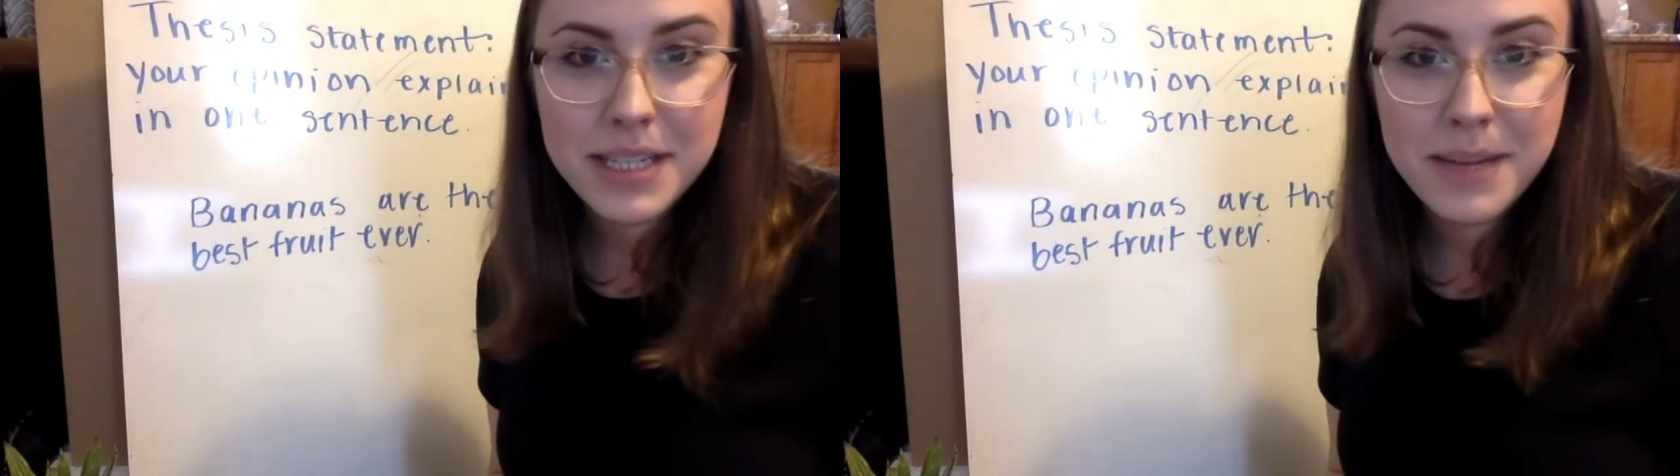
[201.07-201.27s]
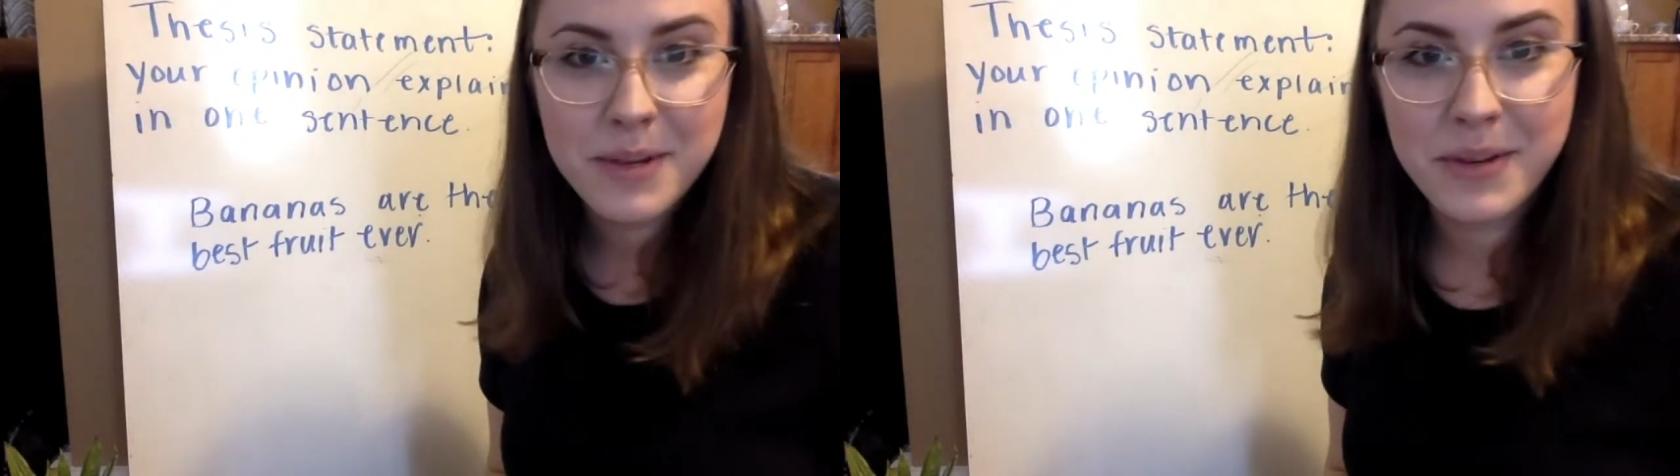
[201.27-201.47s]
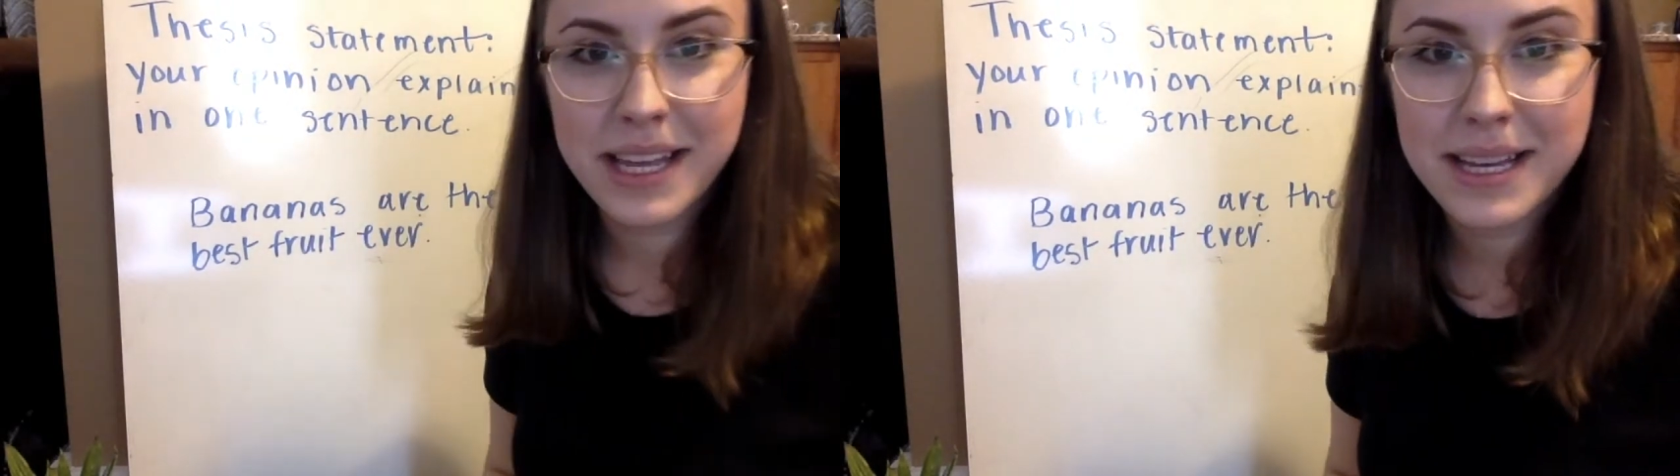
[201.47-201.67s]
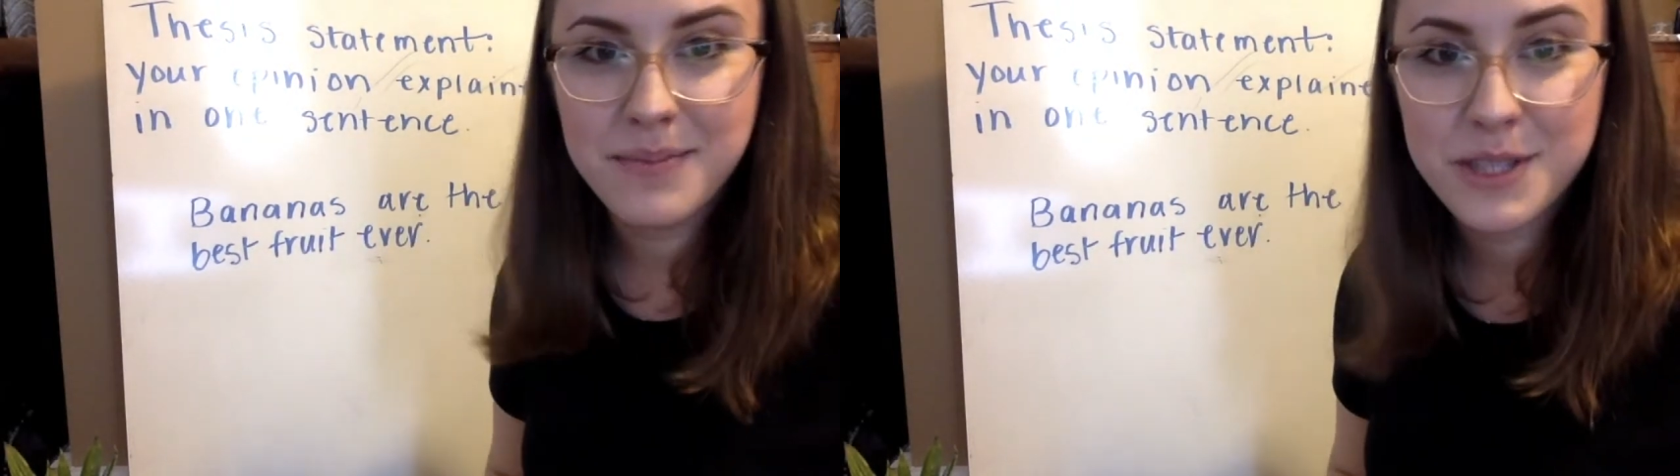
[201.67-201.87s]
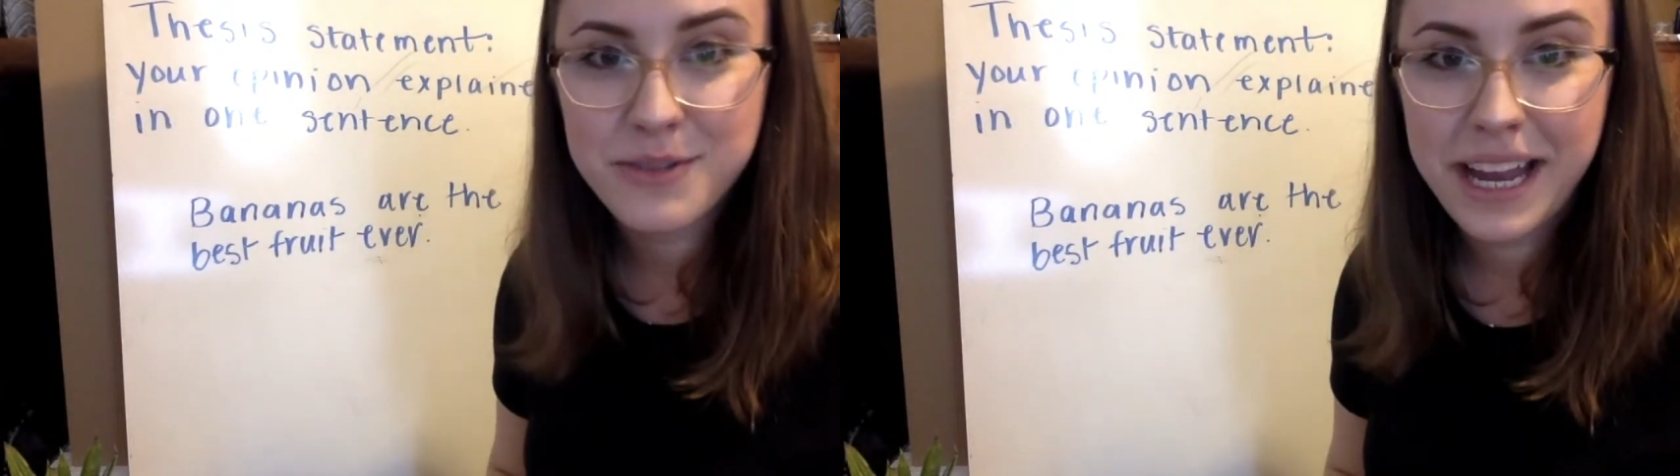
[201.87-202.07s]
number when it
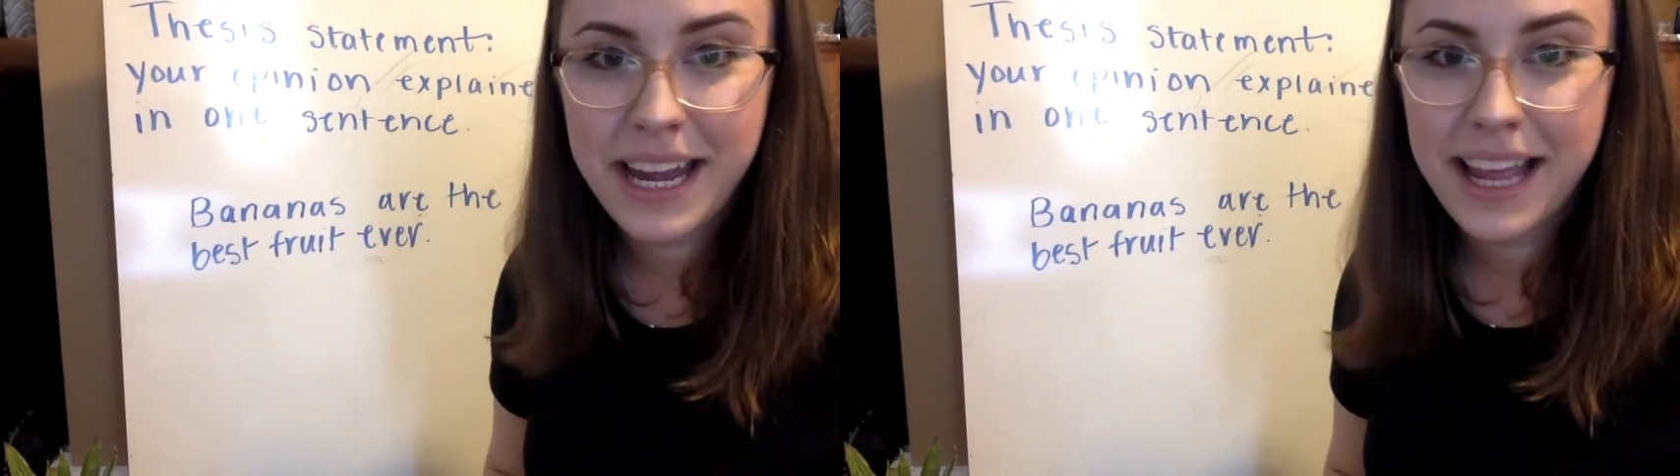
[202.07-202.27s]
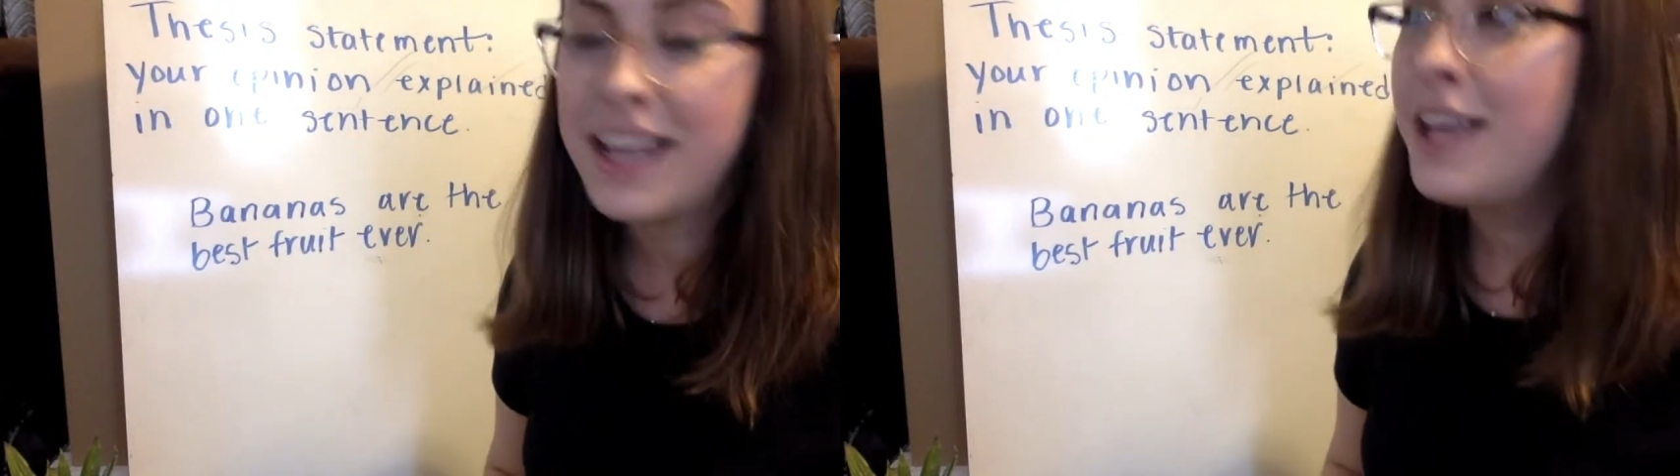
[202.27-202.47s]
comes to writing.